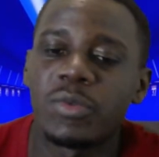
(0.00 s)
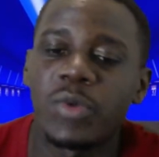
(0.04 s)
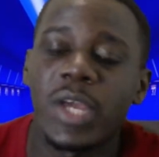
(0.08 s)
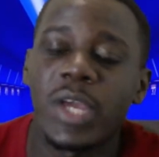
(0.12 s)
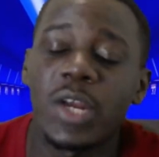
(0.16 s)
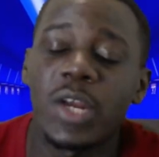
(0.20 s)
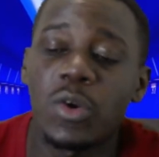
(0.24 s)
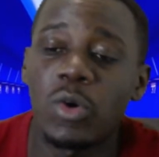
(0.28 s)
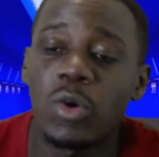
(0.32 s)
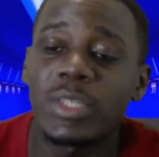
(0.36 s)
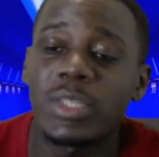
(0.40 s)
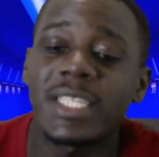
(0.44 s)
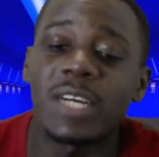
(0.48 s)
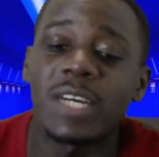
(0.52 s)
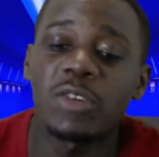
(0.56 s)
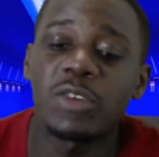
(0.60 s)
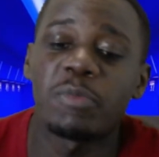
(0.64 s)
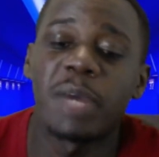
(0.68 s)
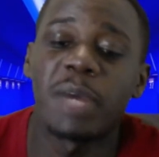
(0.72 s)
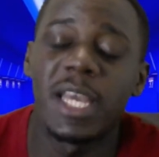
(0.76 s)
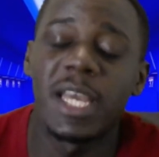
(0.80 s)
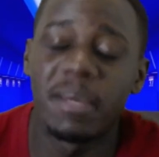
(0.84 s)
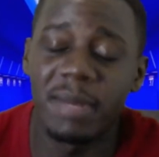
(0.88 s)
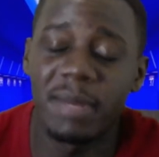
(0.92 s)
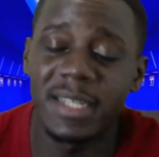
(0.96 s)
are knocked out
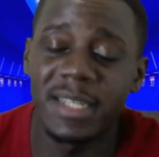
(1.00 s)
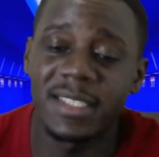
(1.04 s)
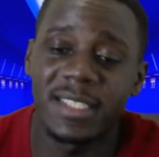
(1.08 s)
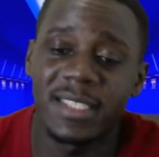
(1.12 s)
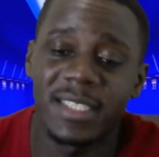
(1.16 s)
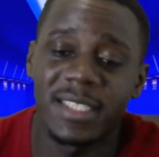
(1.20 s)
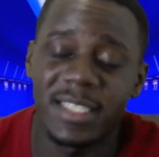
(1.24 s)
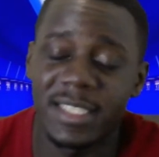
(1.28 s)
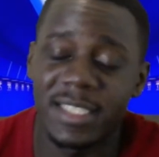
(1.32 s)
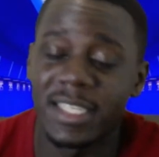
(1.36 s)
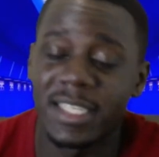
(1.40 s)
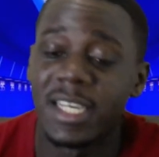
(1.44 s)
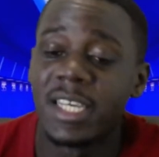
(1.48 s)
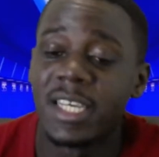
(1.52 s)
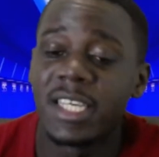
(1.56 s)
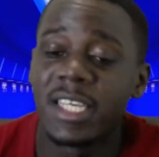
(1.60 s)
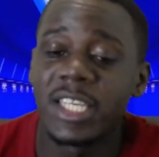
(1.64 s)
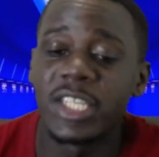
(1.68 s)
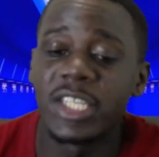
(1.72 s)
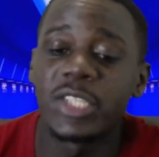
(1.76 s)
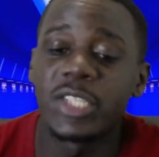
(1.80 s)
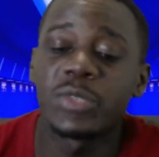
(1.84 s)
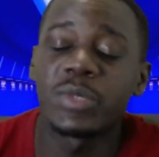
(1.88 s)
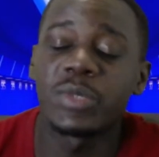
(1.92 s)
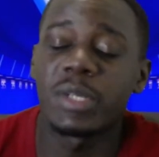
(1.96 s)
by Man City
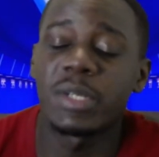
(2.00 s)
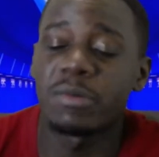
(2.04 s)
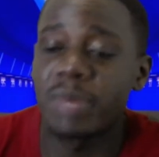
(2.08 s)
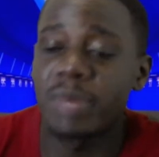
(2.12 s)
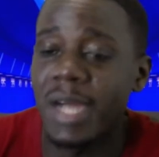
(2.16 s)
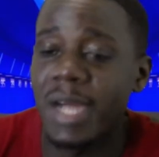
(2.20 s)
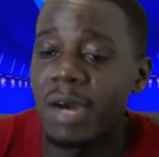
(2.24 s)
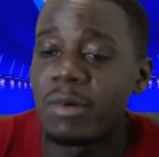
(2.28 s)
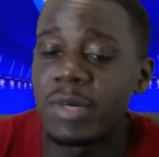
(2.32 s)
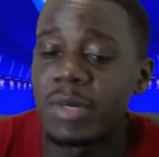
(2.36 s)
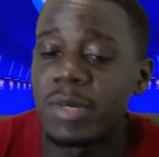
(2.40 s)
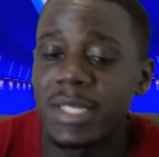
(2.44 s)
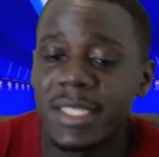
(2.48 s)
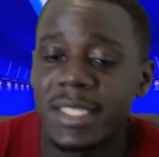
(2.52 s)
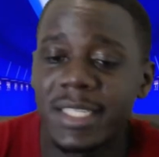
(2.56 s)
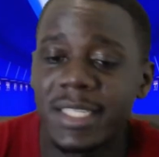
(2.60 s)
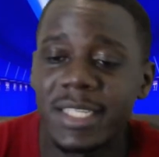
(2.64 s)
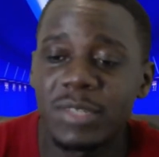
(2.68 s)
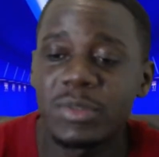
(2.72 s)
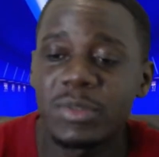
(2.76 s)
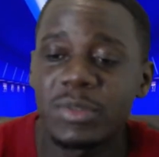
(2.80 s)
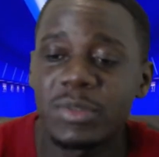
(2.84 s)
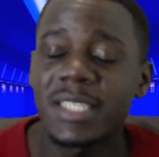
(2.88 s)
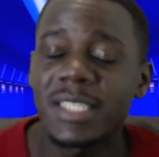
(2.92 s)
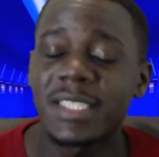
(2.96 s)
into
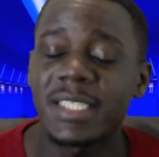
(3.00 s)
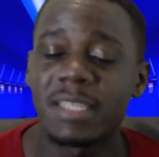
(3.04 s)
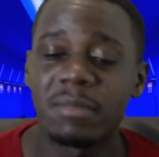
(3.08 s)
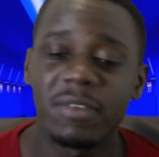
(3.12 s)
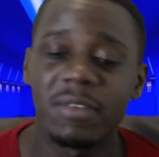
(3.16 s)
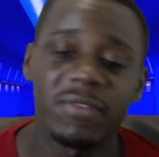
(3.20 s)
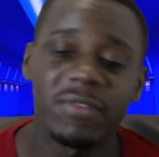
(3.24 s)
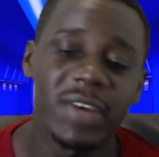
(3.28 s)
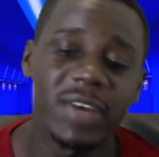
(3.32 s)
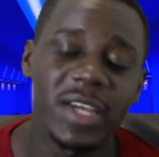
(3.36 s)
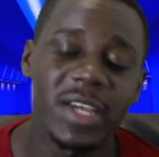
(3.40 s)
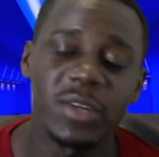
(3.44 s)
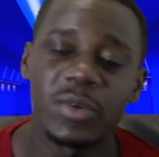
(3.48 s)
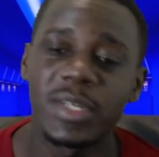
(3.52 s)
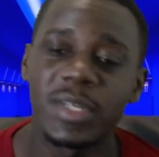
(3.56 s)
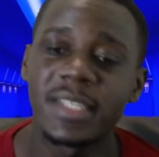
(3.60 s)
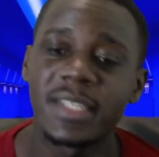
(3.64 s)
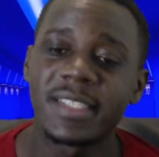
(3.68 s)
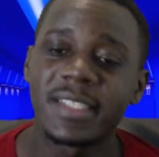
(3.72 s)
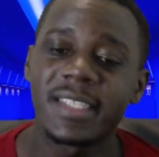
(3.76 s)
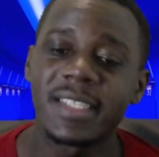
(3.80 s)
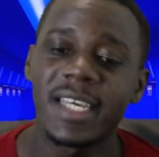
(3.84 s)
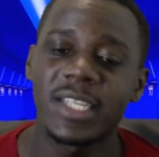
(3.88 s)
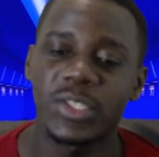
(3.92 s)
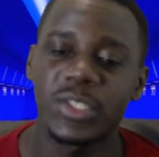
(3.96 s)
the semi-final
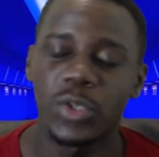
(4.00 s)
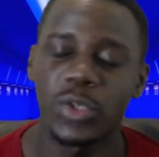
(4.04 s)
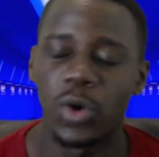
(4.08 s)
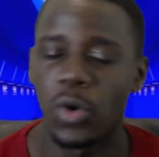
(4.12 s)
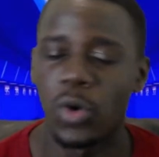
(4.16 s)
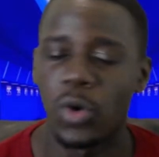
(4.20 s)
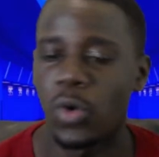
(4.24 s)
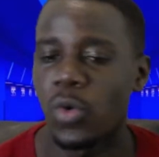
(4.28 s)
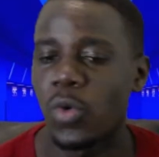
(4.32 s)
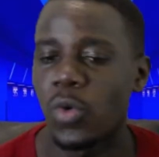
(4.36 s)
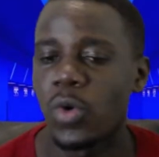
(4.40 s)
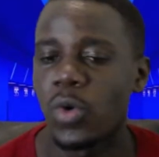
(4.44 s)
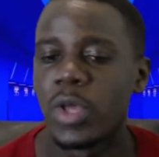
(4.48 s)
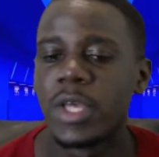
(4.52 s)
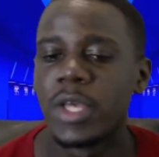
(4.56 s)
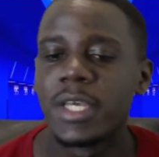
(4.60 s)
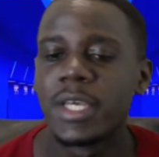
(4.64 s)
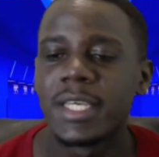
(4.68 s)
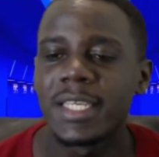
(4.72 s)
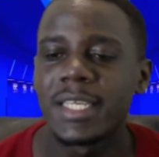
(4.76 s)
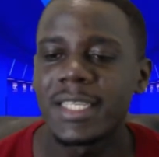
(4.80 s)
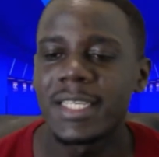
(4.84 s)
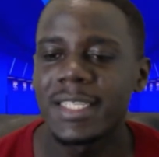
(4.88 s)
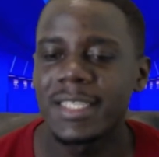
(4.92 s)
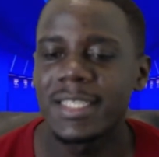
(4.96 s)
in there. So
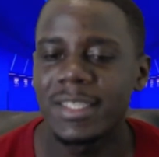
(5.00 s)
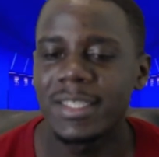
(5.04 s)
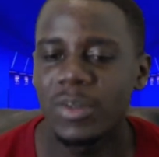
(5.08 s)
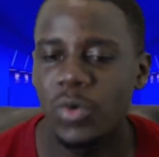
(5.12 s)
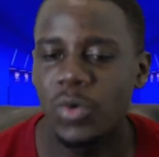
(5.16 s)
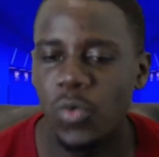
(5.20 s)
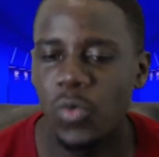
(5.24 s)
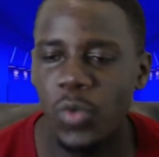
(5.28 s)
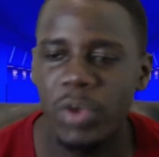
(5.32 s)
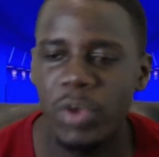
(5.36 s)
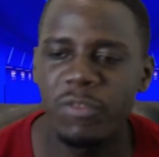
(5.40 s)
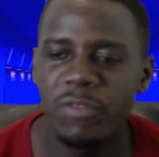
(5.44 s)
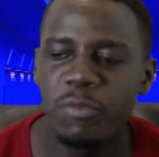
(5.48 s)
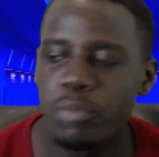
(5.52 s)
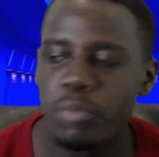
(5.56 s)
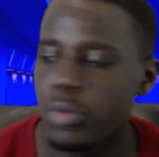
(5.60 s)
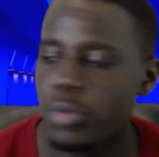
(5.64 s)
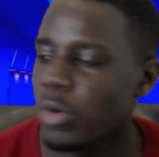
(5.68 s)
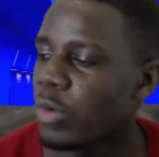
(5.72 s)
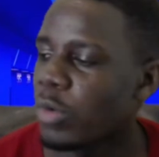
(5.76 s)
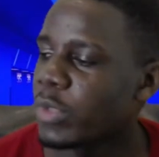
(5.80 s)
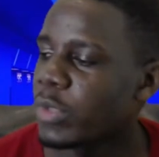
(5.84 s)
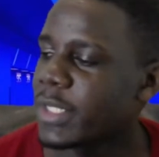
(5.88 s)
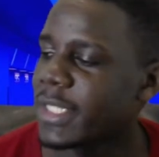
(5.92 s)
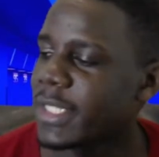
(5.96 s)
we've
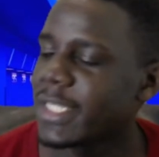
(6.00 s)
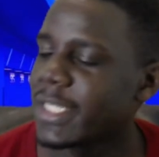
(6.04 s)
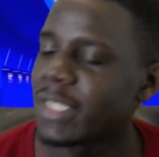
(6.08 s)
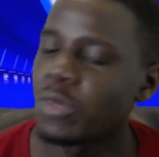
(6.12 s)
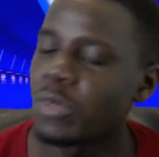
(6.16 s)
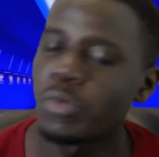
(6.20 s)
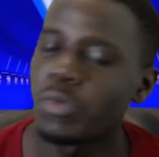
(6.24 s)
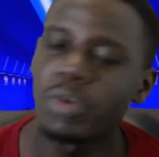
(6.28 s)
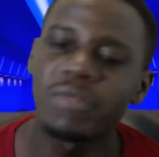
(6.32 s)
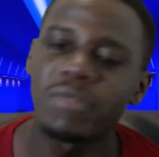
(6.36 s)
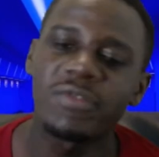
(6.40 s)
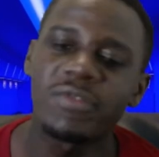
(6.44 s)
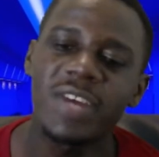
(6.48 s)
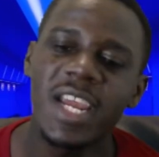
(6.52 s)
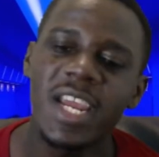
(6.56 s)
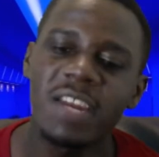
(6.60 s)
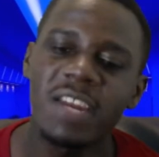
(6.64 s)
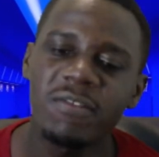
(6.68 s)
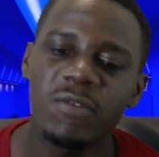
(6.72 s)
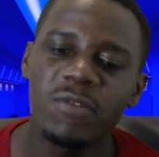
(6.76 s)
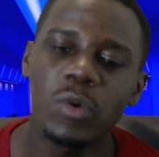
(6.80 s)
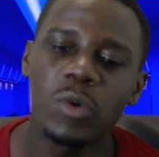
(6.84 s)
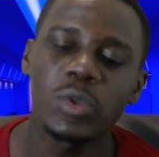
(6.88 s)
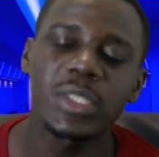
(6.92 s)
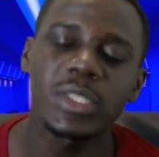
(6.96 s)

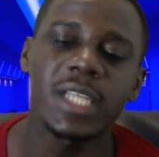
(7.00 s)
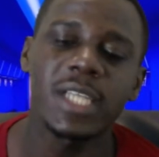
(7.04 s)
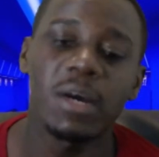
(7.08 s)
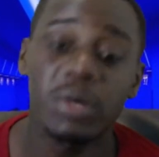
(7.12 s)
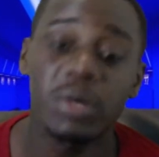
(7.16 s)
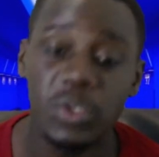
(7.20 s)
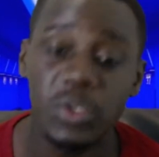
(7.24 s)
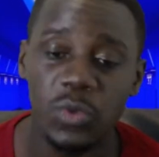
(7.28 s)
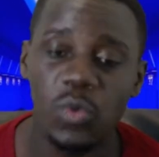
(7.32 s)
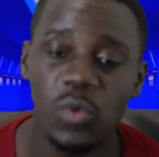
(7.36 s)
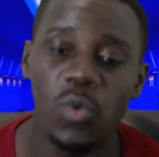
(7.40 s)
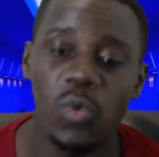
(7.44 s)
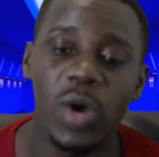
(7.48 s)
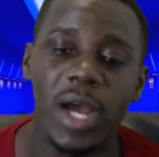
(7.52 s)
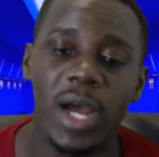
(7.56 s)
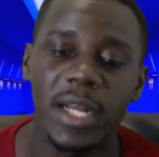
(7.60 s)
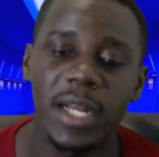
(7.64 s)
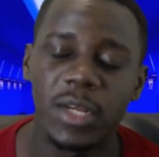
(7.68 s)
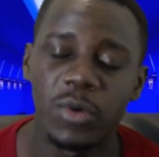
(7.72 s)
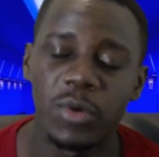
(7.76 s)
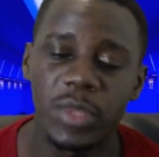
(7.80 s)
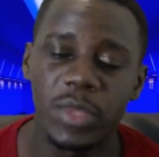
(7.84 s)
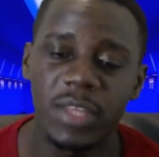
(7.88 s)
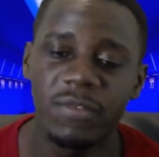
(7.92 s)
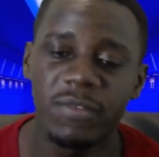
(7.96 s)
reinforced our
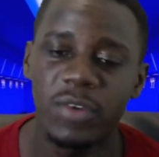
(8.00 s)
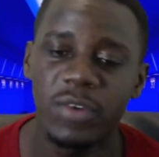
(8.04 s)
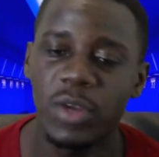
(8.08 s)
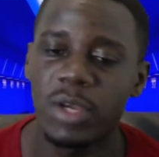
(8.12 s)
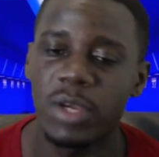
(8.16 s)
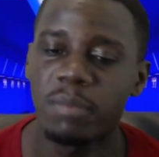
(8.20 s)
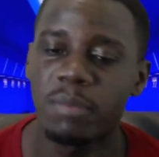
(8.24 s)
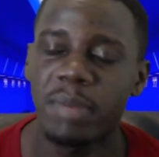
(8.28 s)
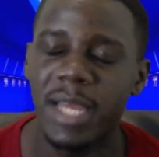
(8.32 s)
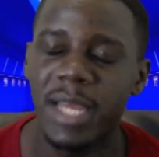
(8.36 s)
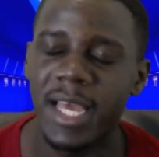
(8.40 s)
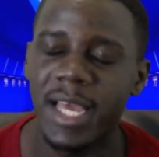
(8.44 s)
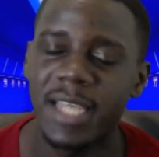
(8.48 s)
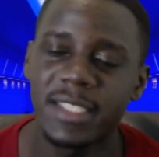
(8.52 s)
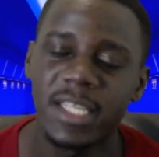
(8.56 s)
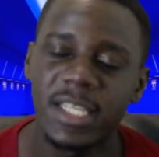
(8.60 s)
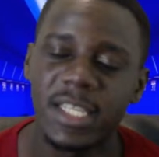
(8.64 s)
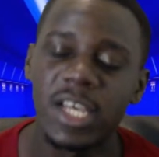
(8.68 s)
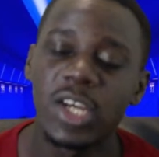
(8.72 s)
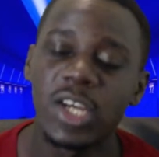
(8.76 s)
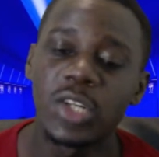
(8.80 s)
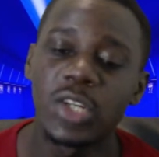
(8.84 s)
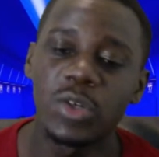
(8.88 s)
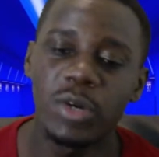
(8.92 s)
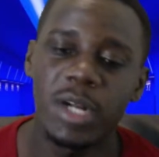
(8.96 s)
squad with the following players:
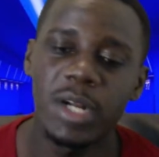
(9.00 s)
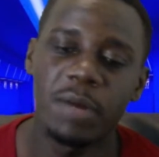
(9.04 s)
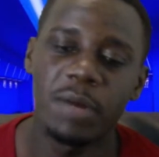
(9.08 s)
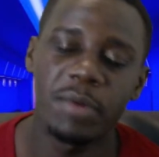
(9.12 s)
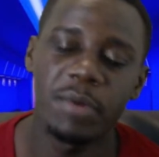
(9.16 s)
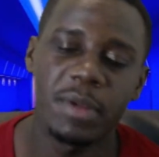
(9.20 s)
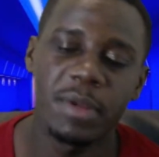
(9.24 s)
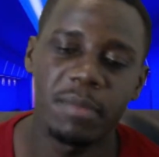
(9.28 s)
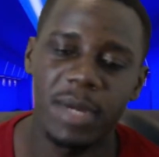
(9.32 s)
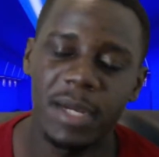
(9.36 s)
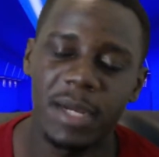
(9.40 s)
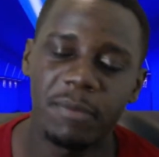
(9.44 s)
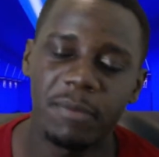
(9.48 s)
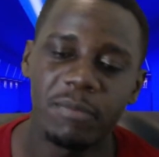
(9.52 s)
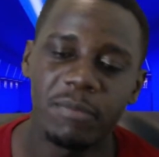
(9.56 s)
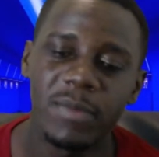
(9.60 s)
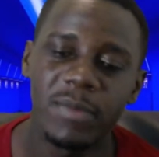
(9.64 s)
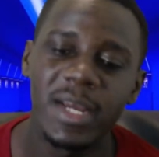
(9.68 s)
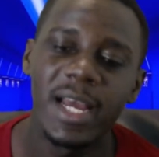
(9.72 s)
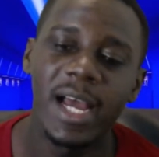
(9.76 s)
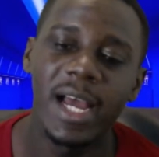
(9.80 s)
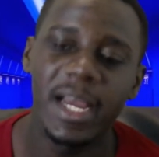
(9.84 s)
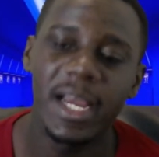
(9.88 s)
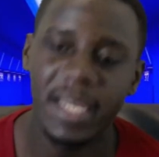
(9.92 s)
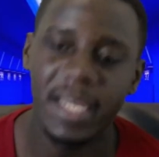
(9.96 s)
Donnarumma,
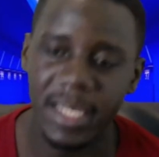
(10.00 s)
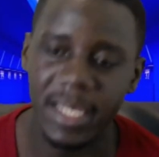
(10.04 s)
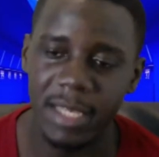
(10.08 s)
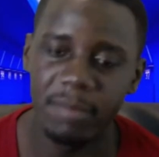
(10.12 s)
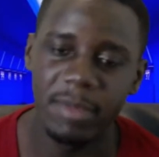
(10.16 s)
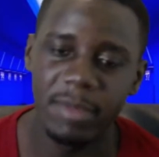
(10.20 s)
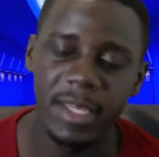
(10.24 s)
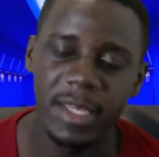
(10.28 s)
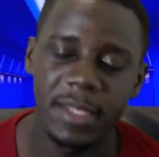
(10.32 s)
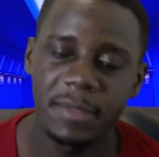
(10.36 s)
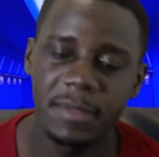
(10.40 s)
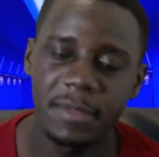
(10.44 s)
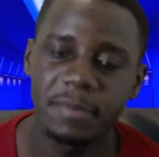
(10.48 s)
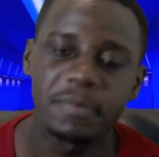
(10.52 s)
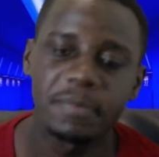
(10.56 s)
Hakimi,